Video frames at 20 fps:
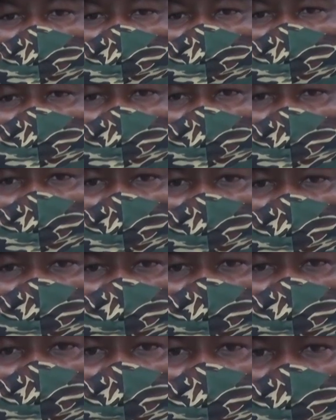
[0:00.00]
observe
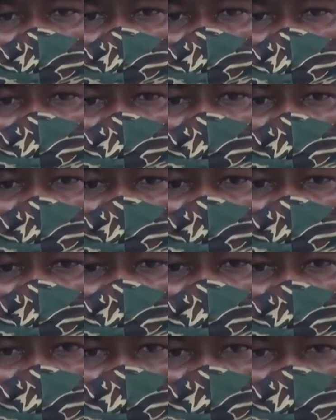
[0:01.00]
the
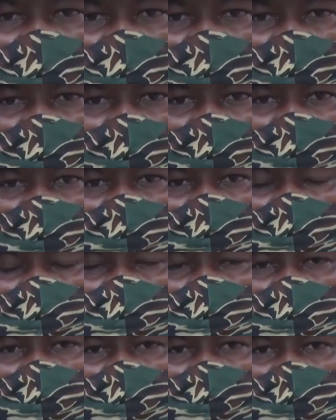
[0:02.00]
weather forecasts
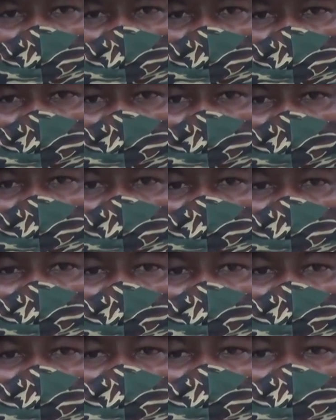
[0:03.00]
and bulletins, as
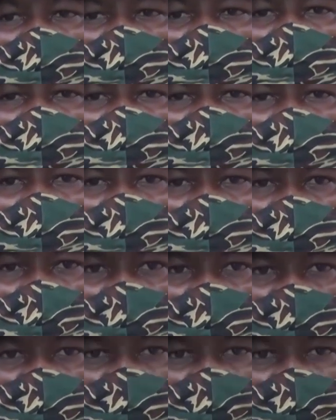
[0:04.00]
well as take all
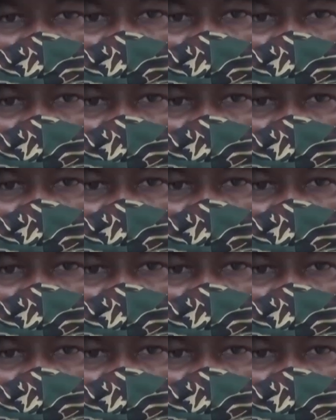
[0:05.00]
measures